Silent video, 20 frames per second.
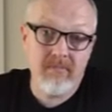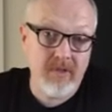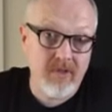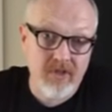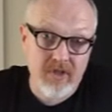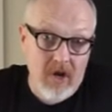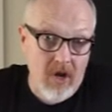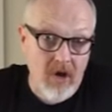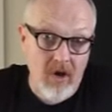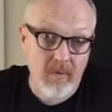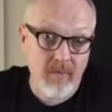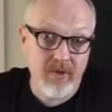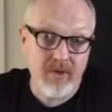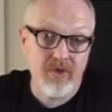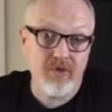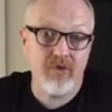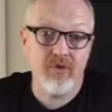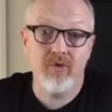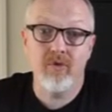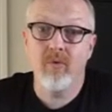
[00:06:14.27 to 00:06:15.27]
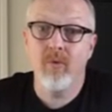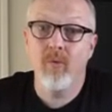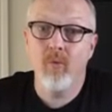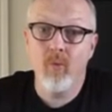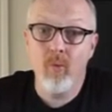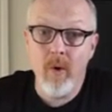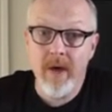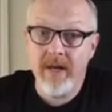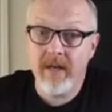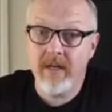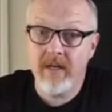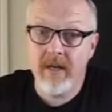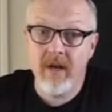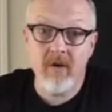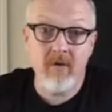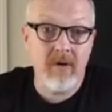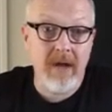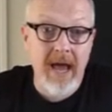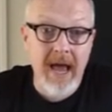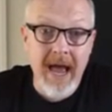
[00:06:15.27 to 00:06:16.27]
is always true, when in
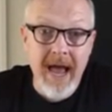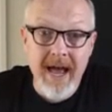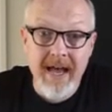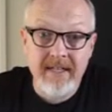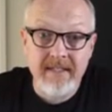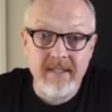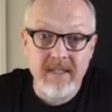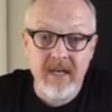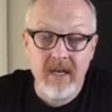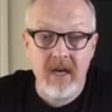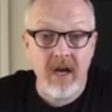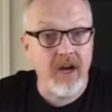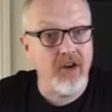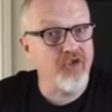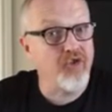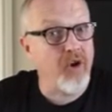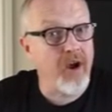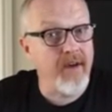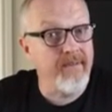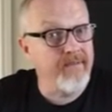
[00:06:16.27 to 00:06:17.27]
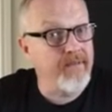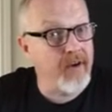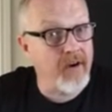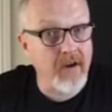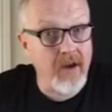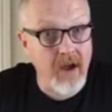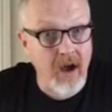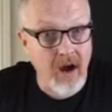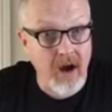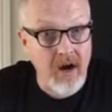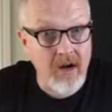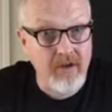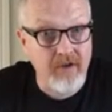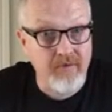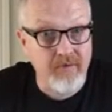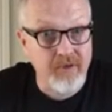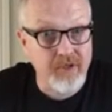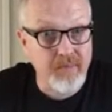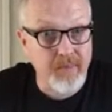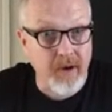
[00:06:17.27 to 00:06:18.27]
doubt, ask. I try very hard to
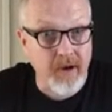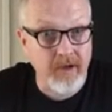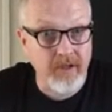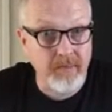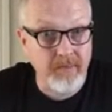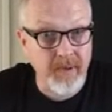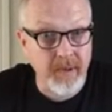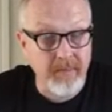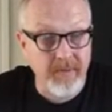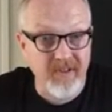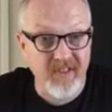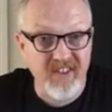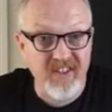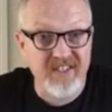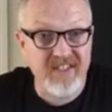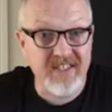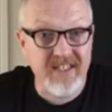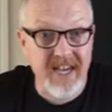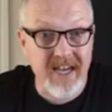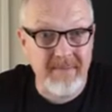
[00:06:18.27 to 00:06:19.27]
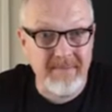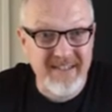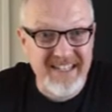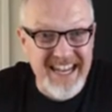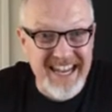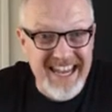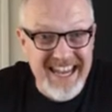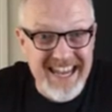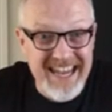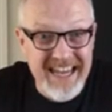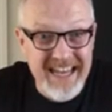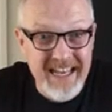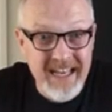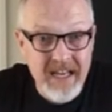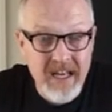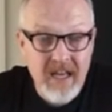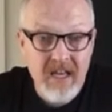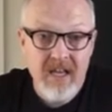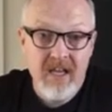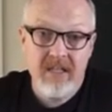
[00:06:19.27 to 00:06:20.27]
respond to people the same day.
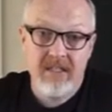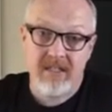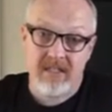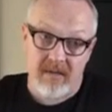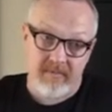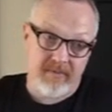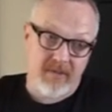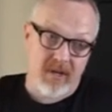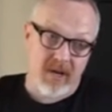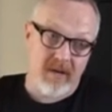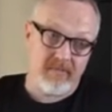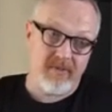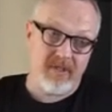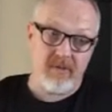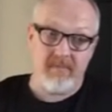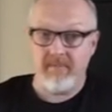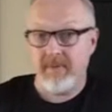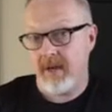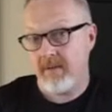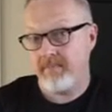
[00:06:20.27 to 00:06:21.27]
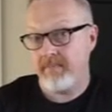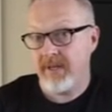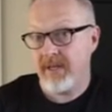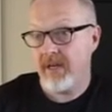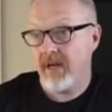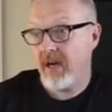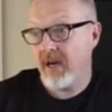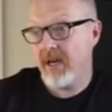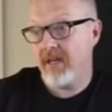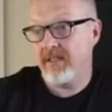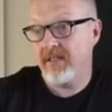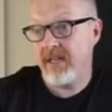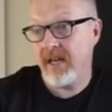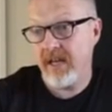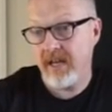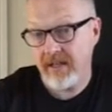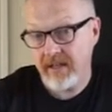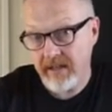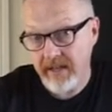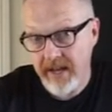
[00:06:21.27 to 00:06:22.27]
Sometimes it might be a
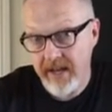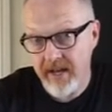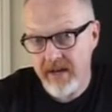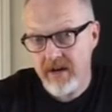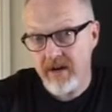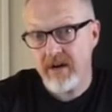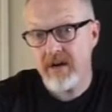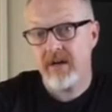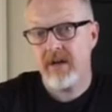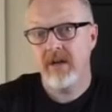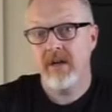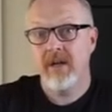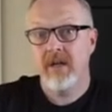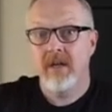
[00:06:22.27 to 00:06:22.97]
day later,